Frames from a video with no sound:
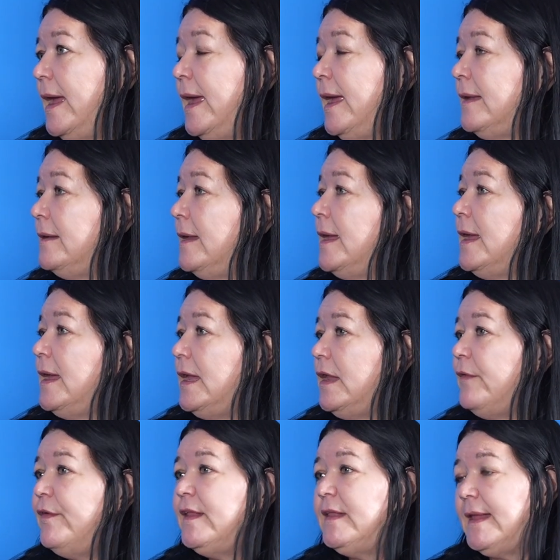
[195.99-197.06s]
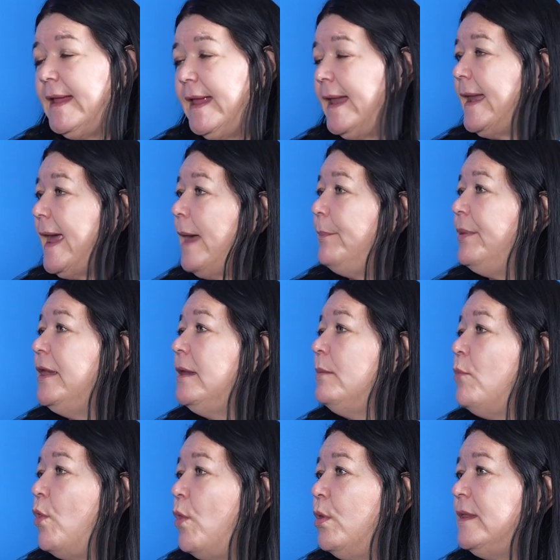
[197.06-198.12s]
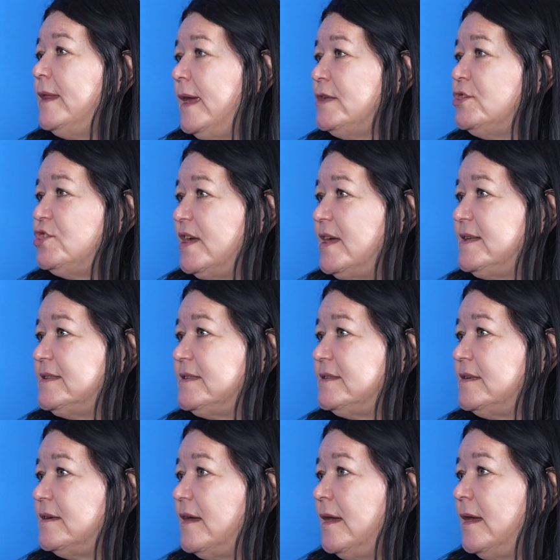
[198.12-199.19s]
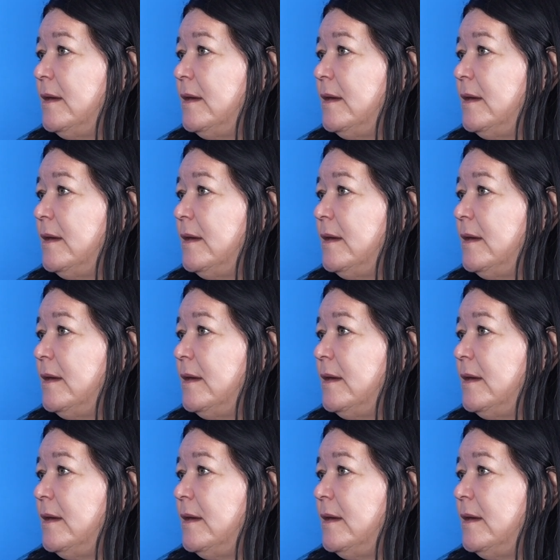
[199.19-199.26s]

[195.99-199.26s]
And if it can happen in more than just